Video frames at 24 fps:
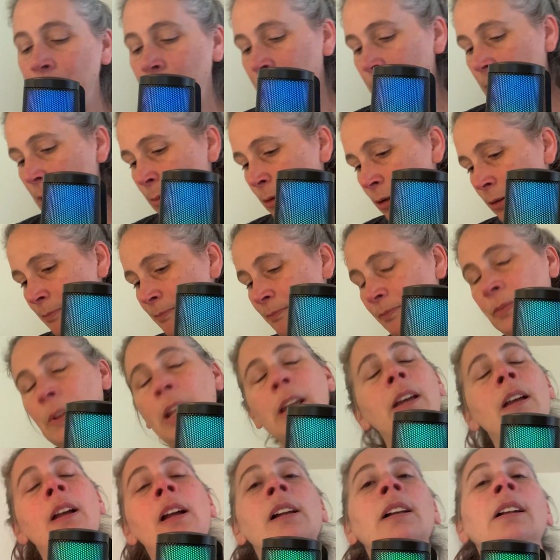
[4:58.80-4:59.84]
paper.
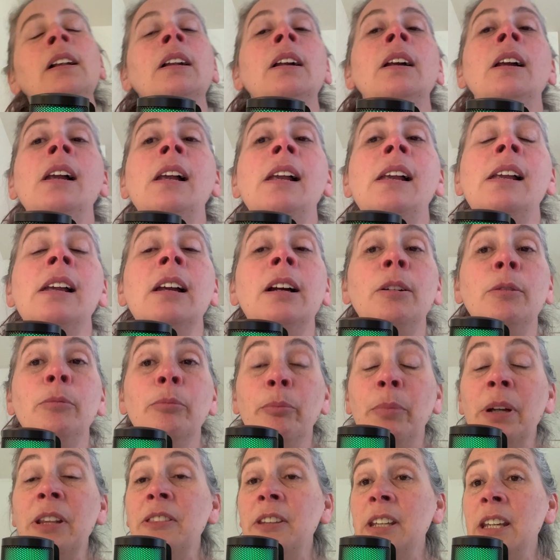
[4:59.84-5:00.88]

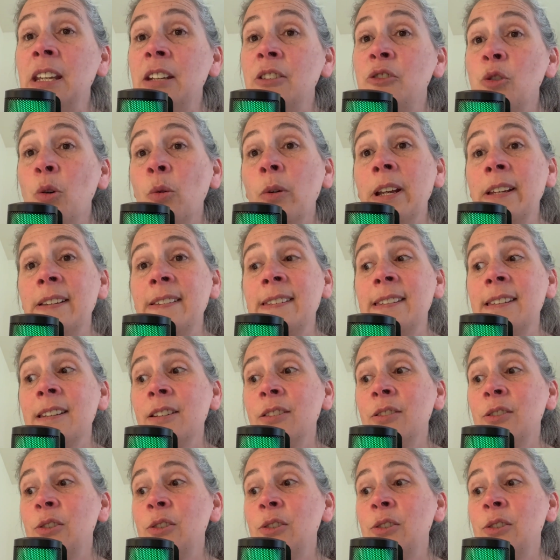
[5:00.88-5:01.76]
But the choice